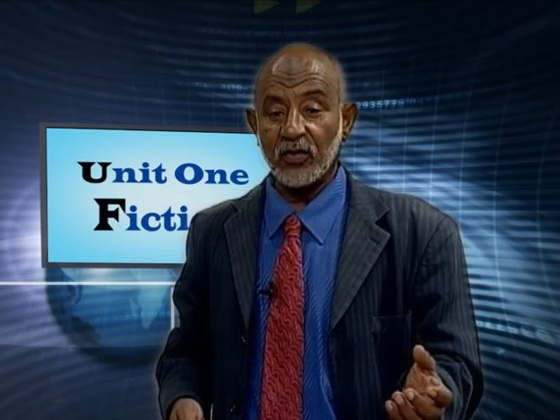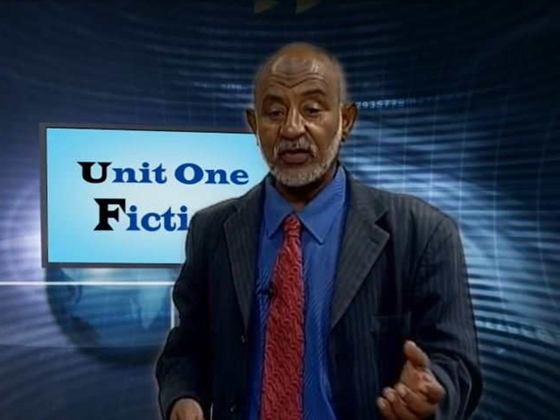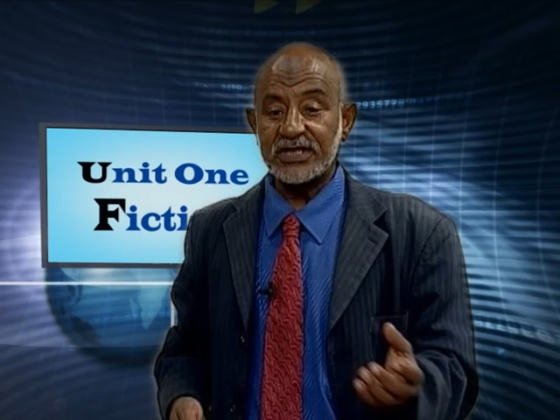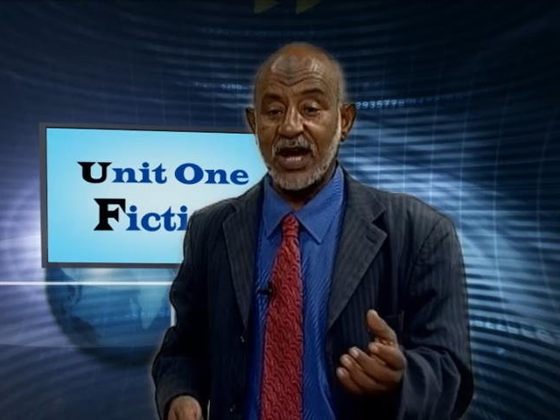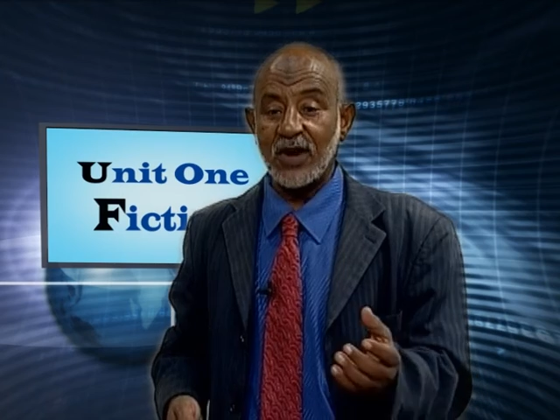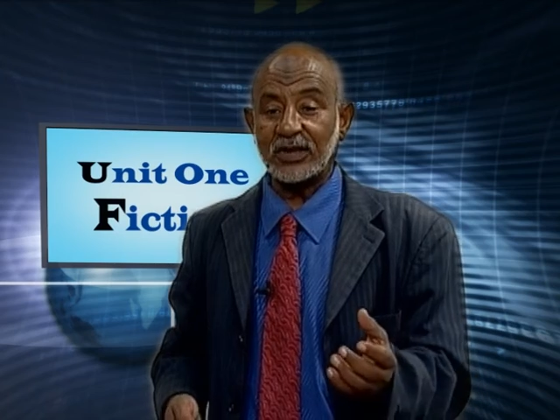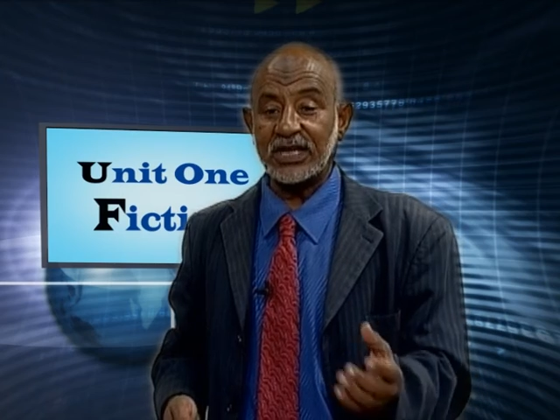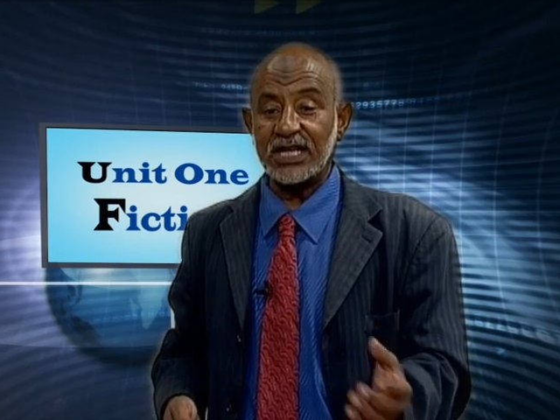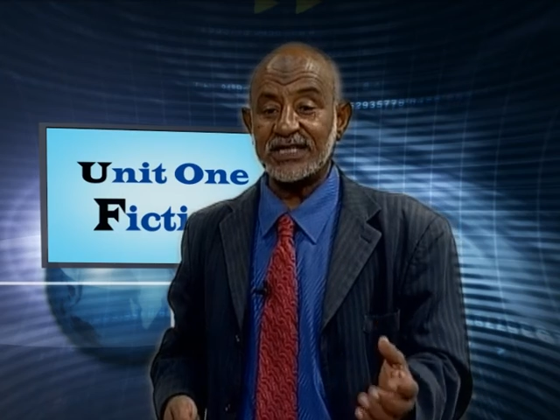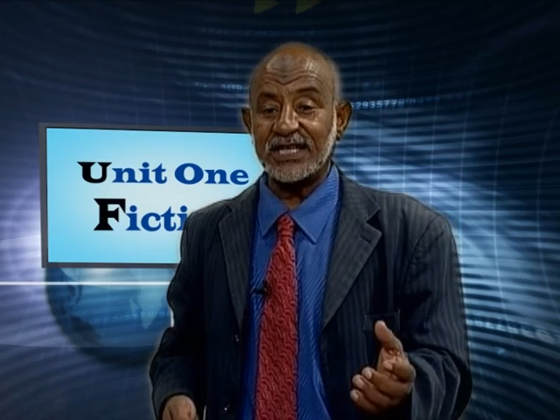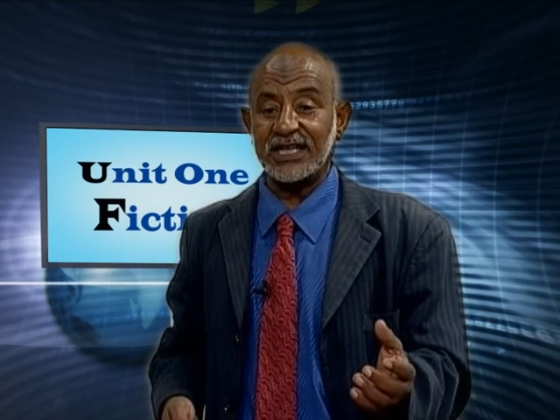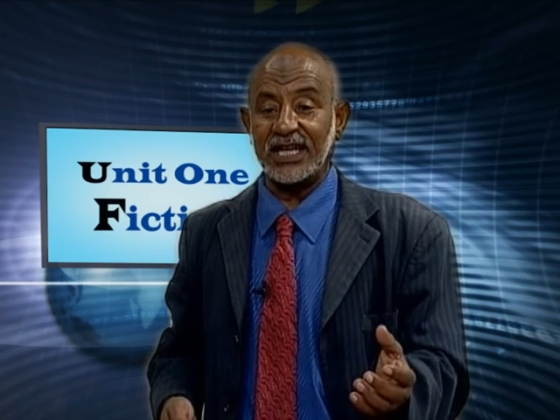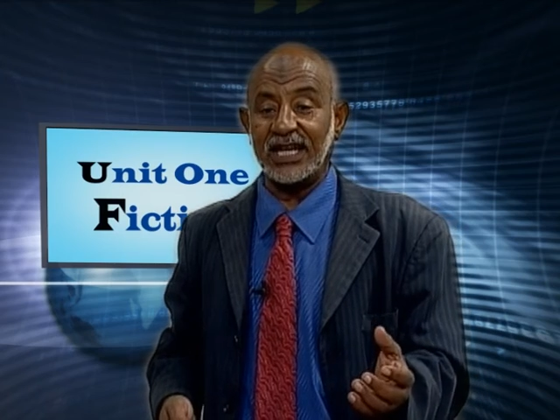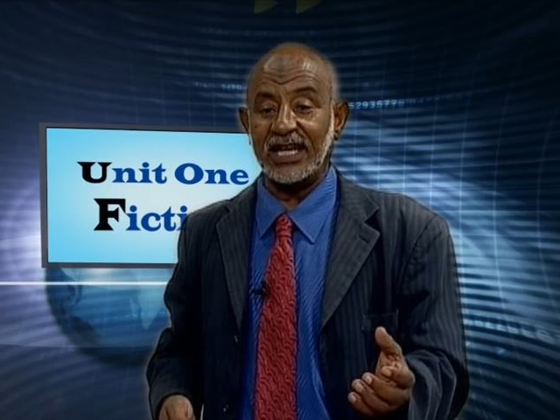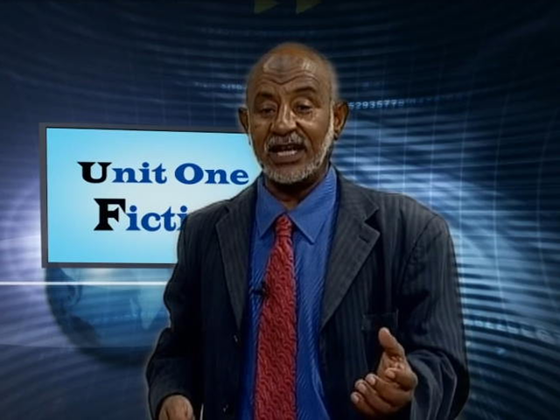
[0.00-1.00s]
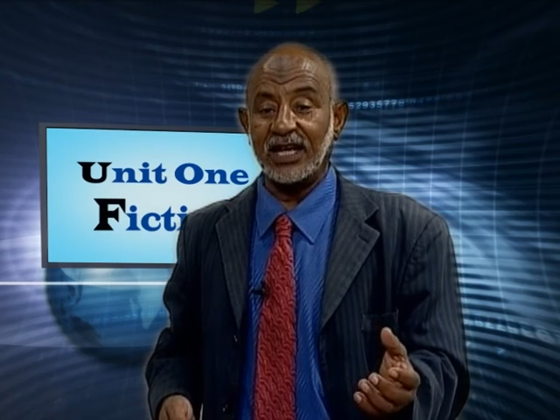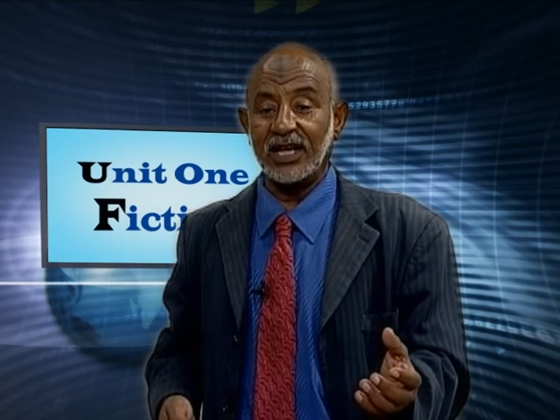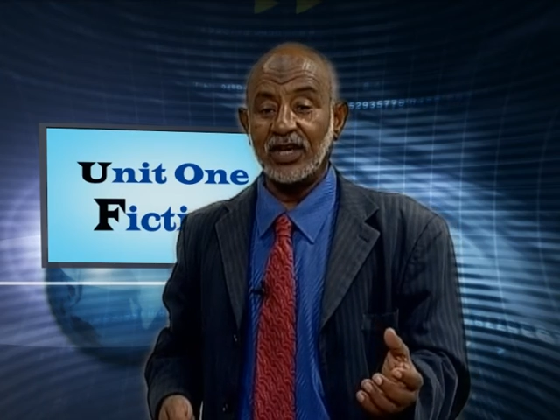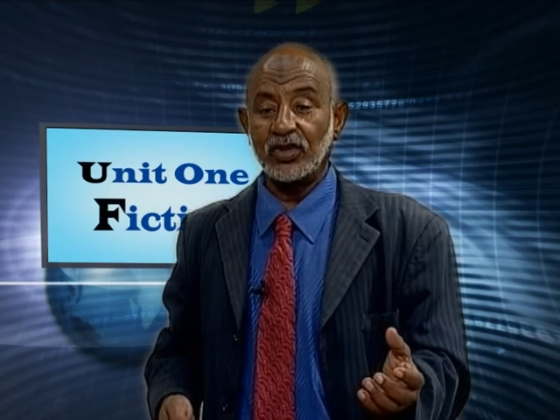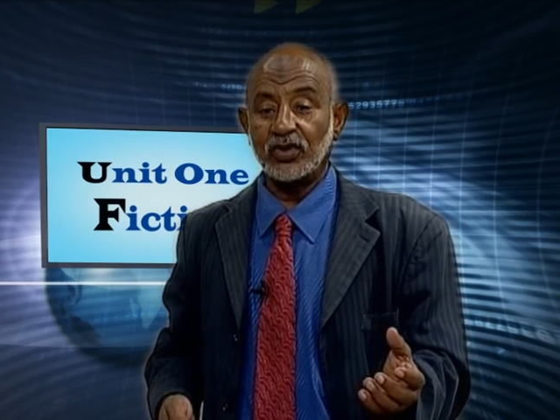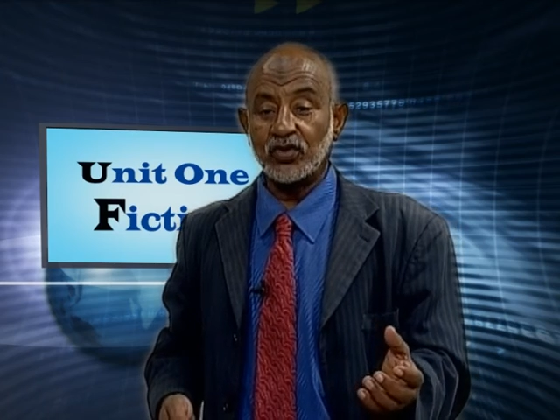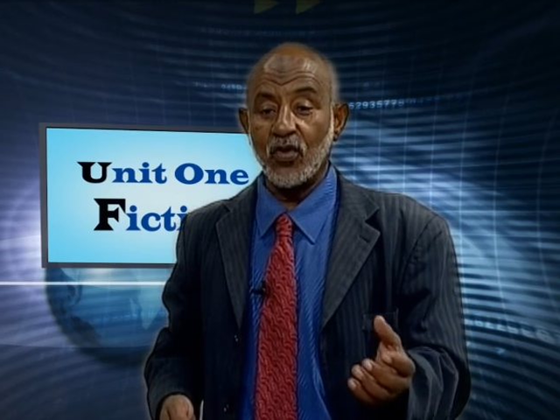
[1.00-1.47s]
without listening
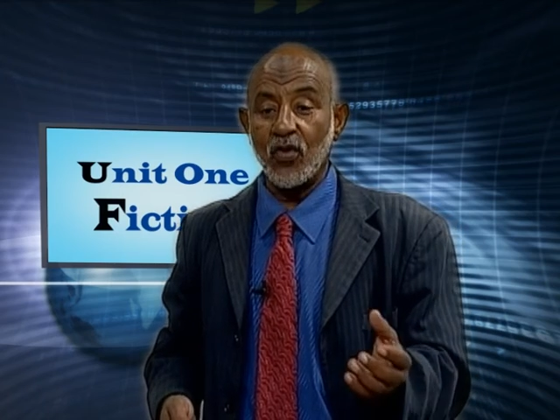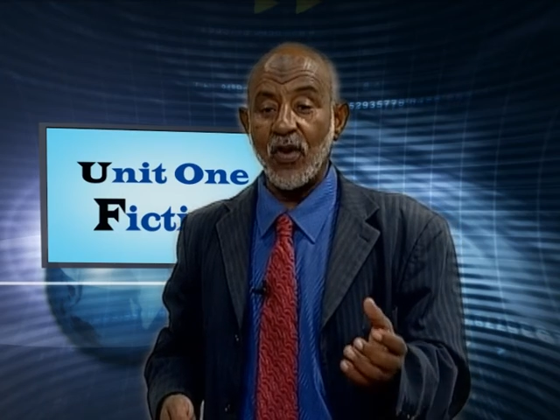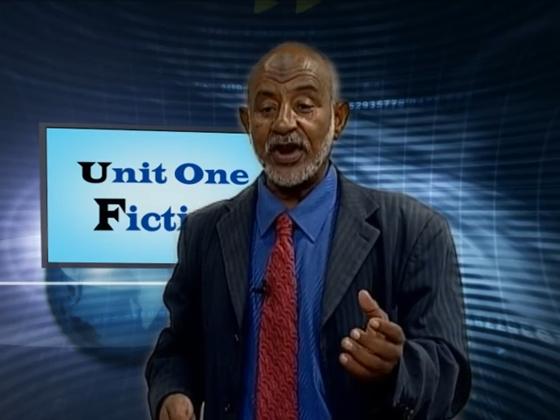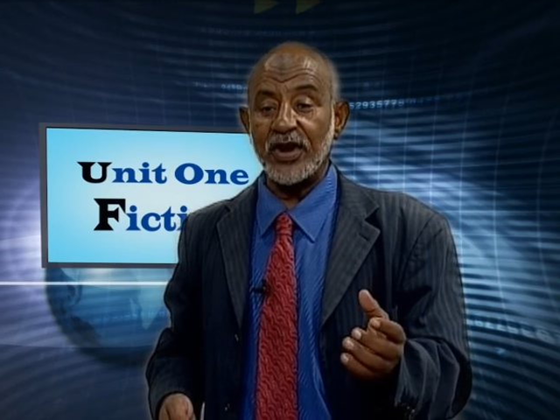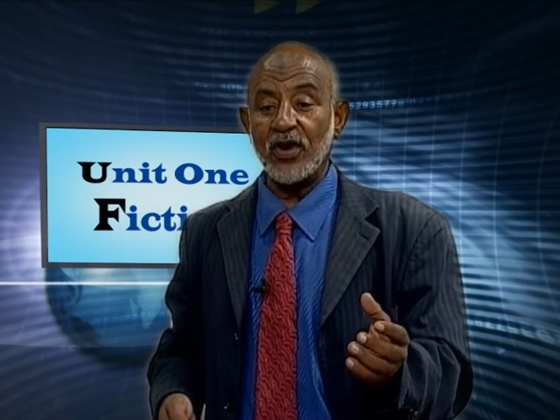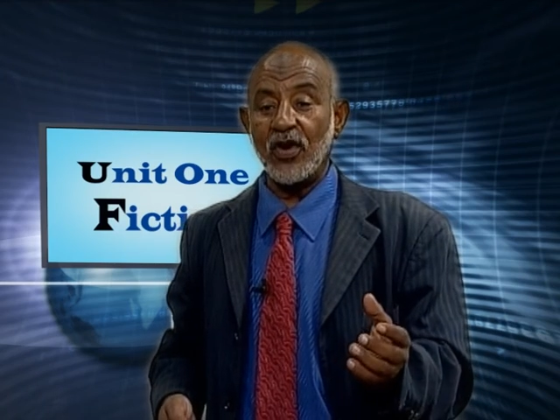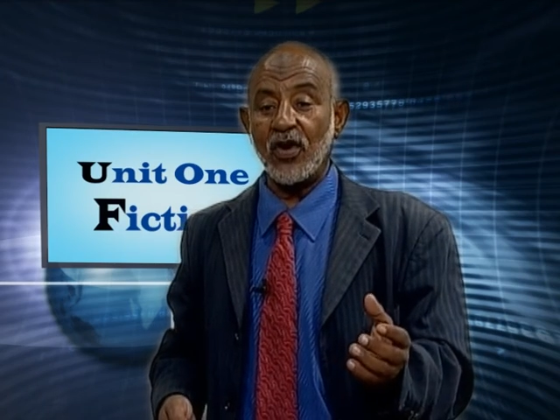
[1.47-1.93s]
to